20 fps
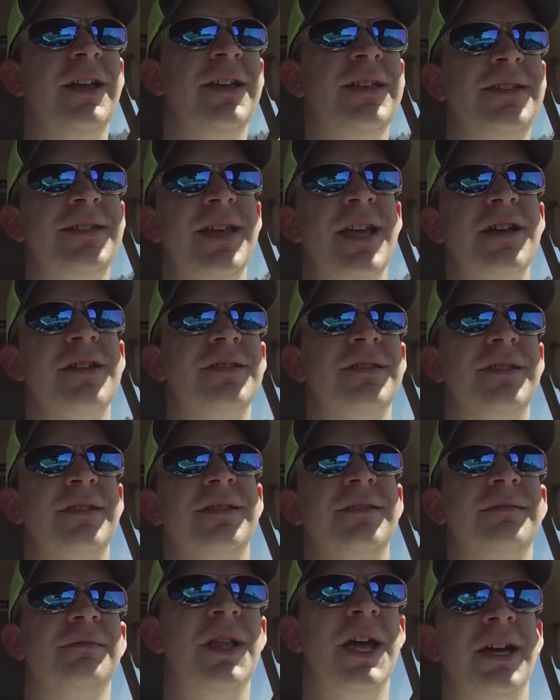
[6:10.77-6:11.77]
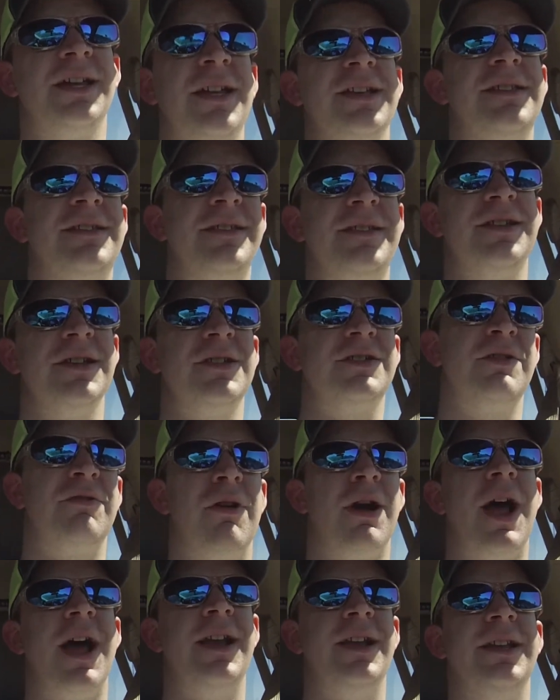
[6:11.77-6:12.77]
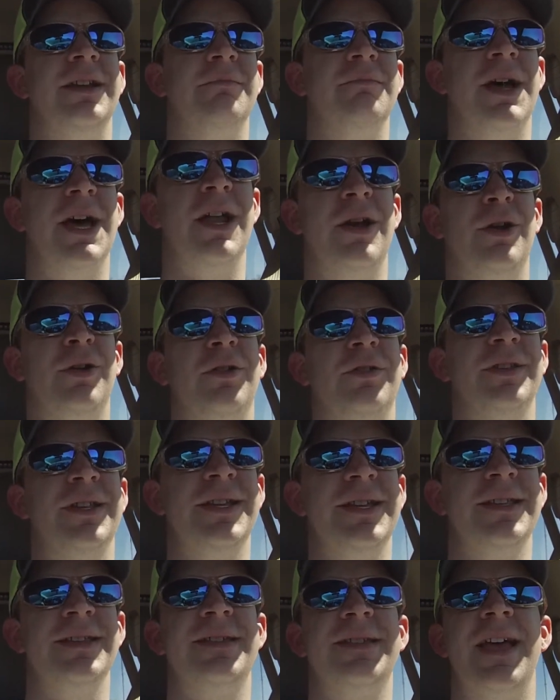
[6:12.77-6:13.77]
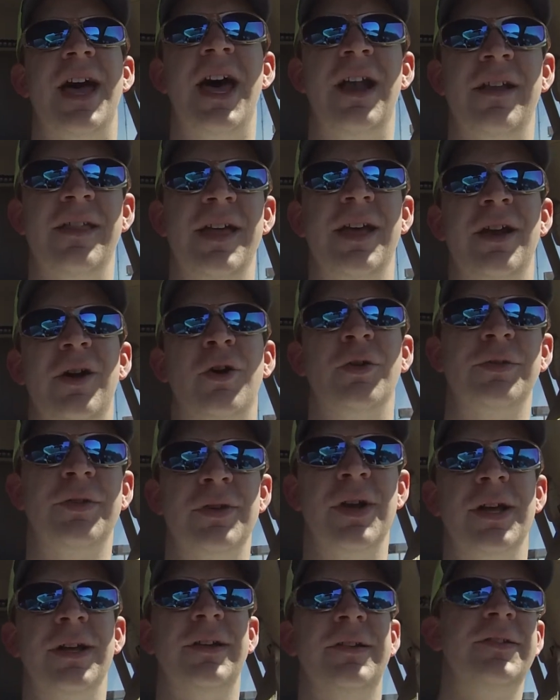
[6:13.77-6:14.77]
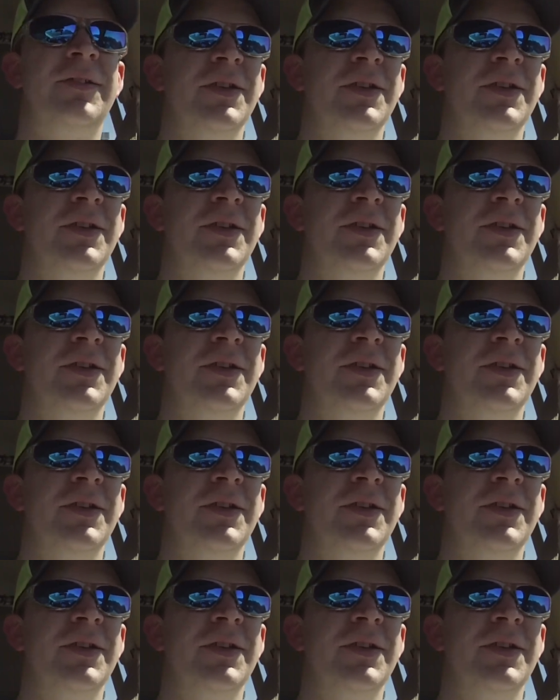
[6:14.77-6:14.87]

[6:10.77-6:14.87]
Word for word: It sounds like it's just grinding metal on the inside of that alternator,